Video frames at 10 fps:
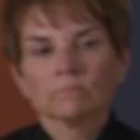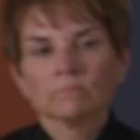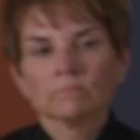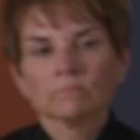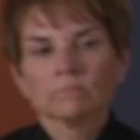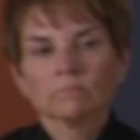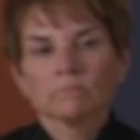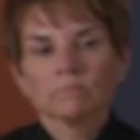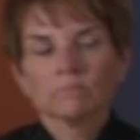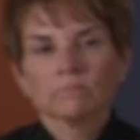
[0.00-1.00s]

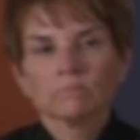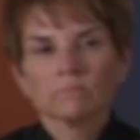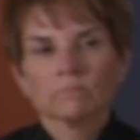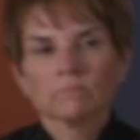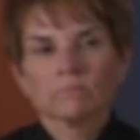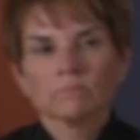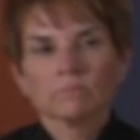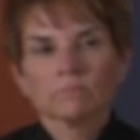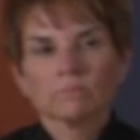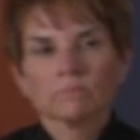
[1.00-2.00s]

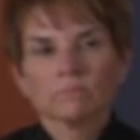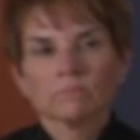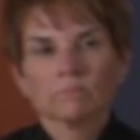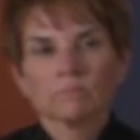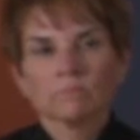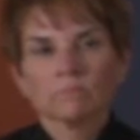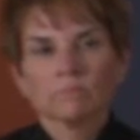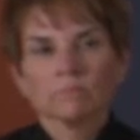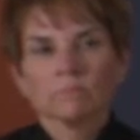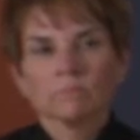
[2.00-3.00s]

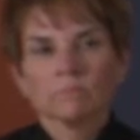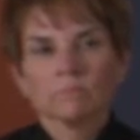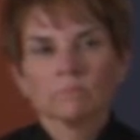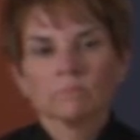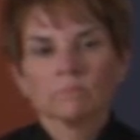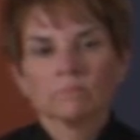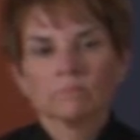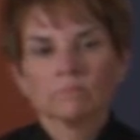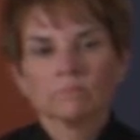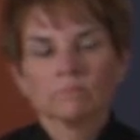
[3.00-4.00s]

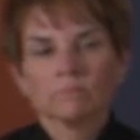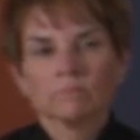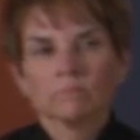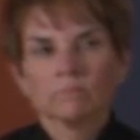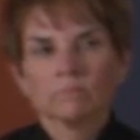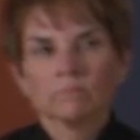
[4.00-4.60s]
The person shown says nothing.